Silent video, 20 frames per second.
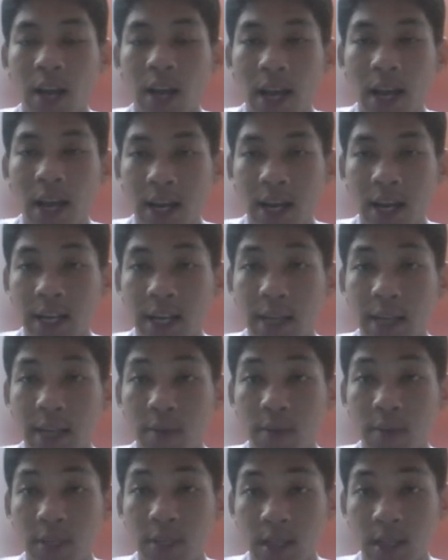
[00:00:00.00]
The
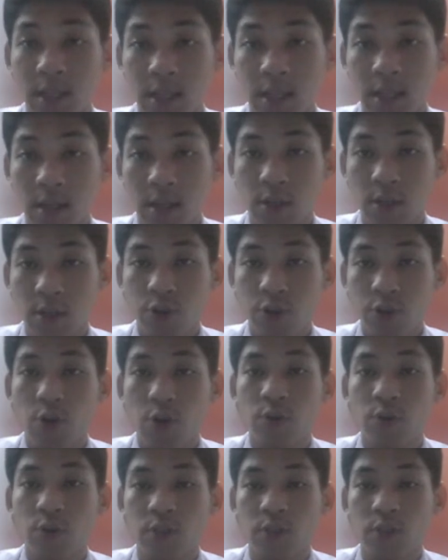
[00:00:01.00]
immersion test
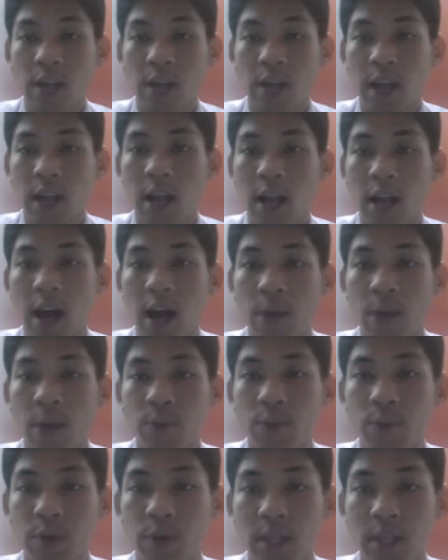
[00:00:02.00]
shows that up to
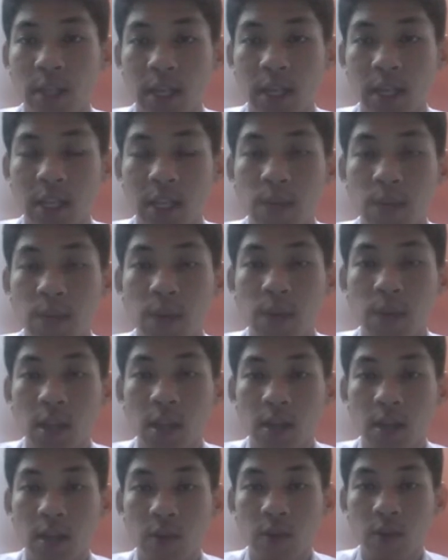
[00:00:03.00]
the 30
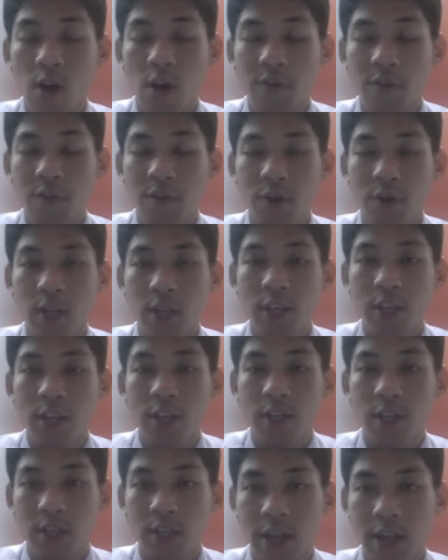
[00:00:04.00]
minutes of
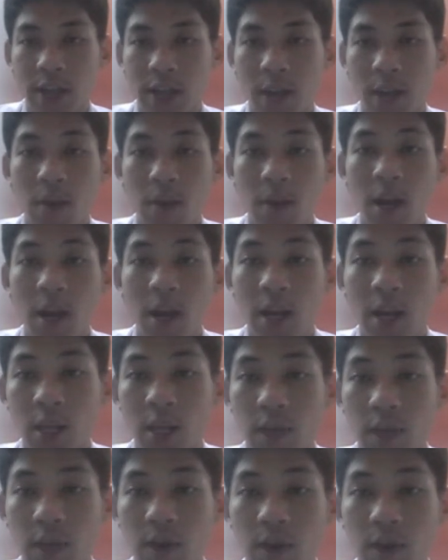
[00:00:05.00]
sonication time
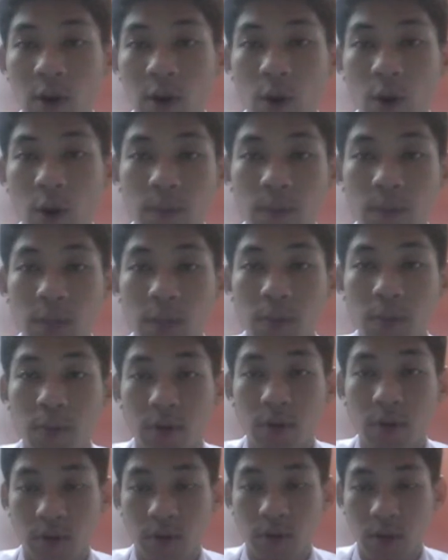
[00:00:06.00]
give the optimal
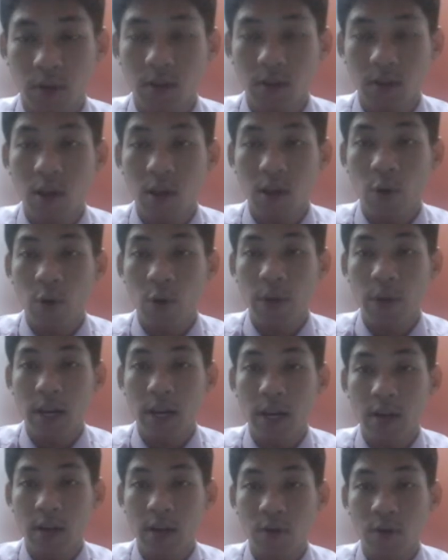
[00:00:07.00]
result when the
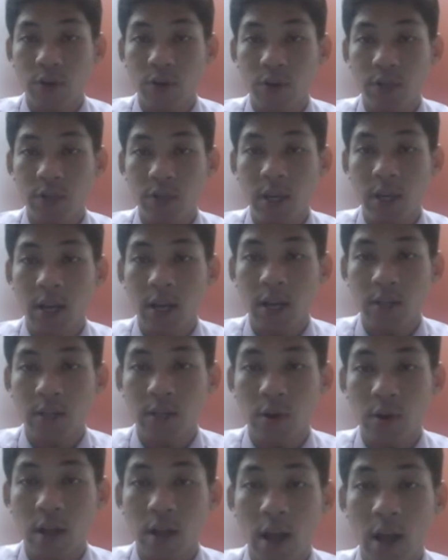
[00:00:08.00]
corrosion does not
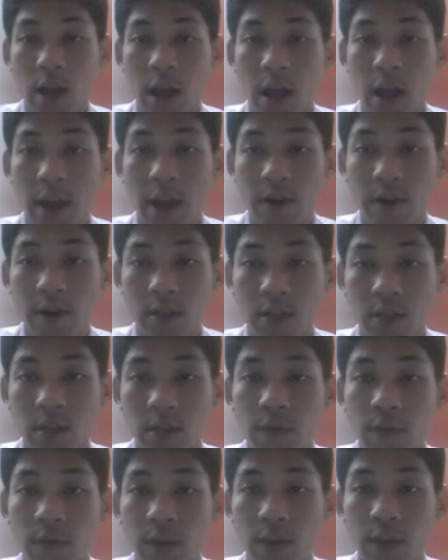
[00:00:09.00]

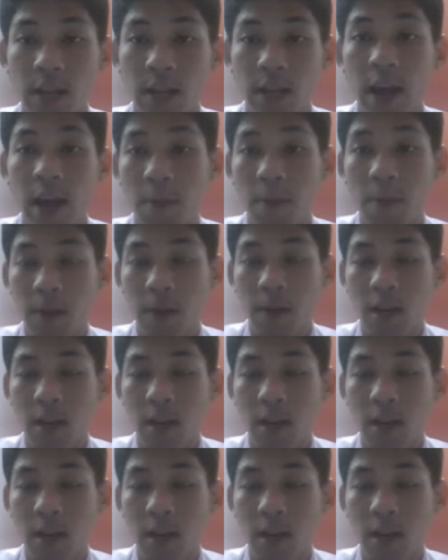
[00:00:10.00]
aggressively happen.